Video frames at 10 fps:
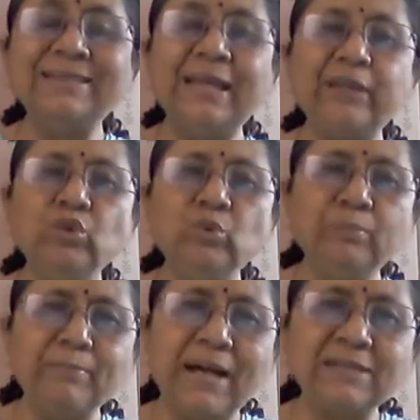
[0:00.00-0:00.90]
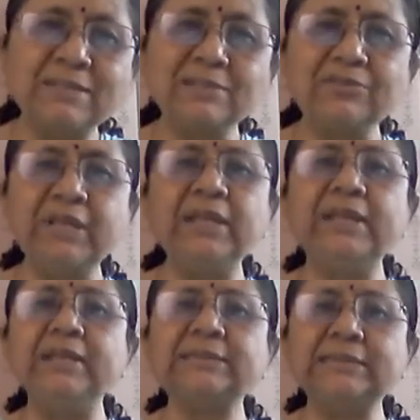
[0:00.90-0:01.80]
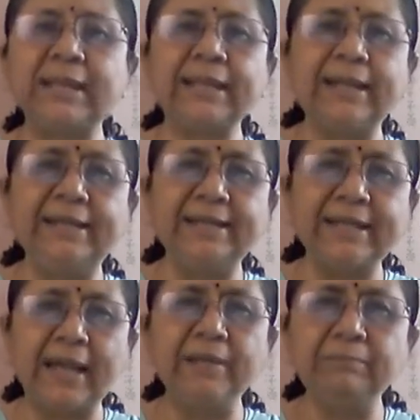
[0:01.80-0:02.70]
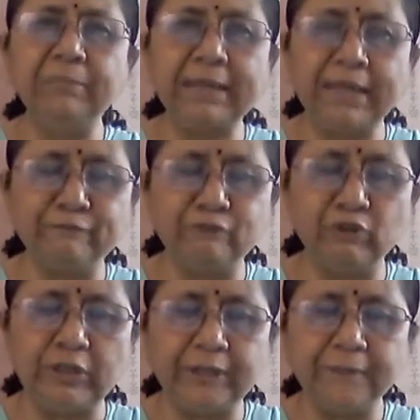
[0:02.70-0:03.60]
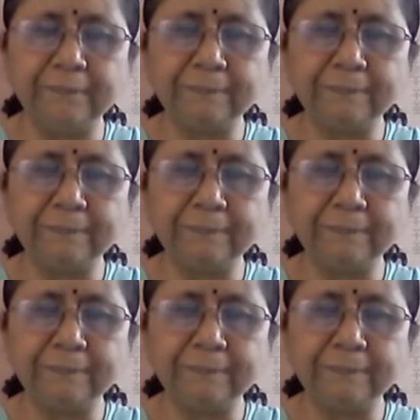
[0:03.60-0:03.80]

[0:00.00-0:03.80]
Then you must read a second time carefully